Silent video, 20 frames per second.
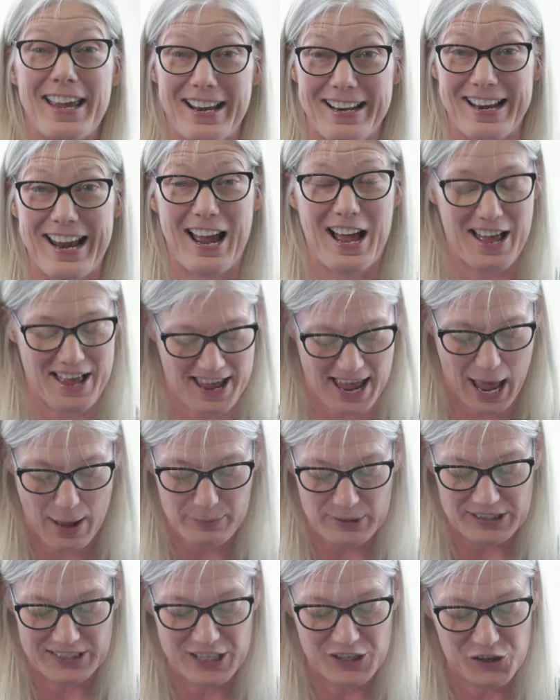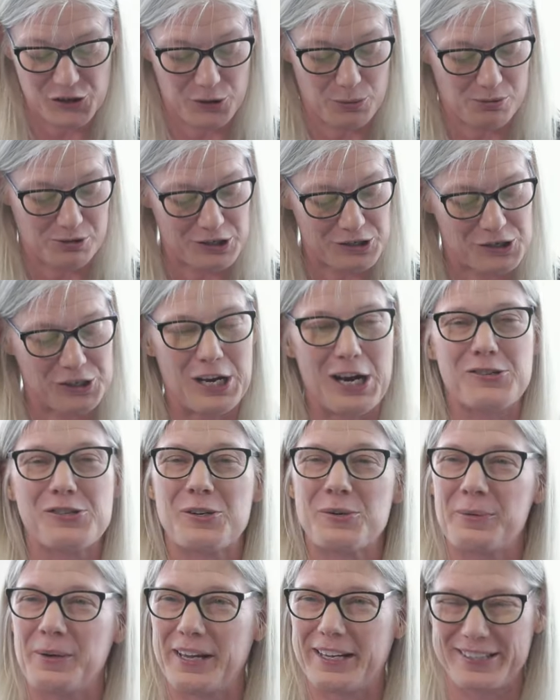and happy Teacher
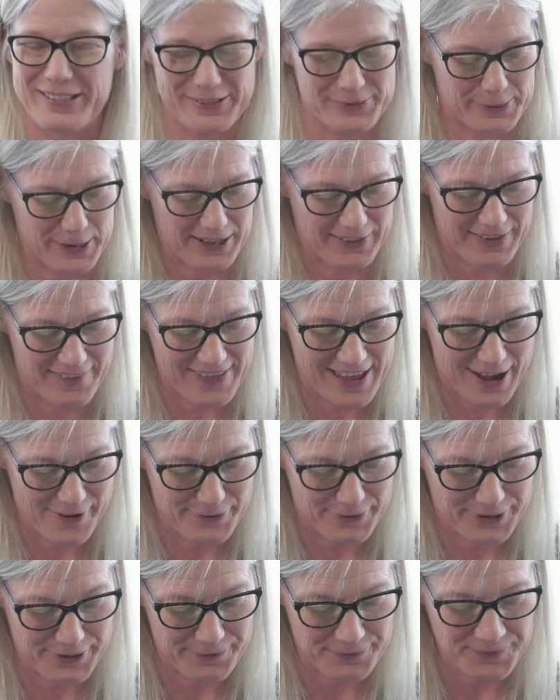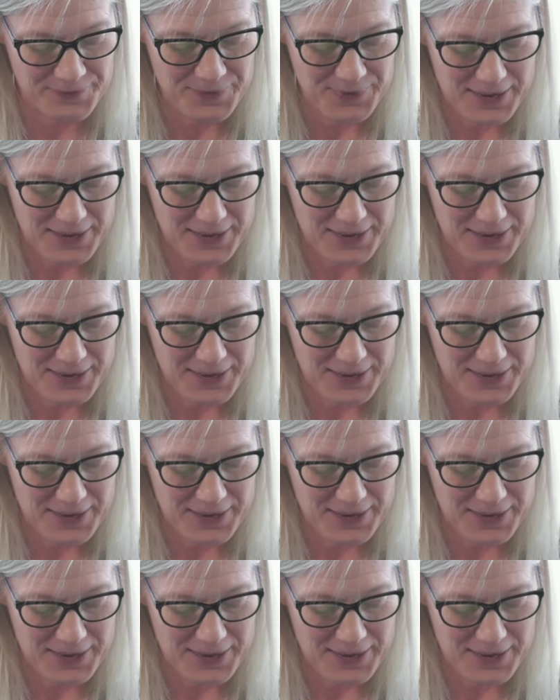Appreciation Week as well on that one.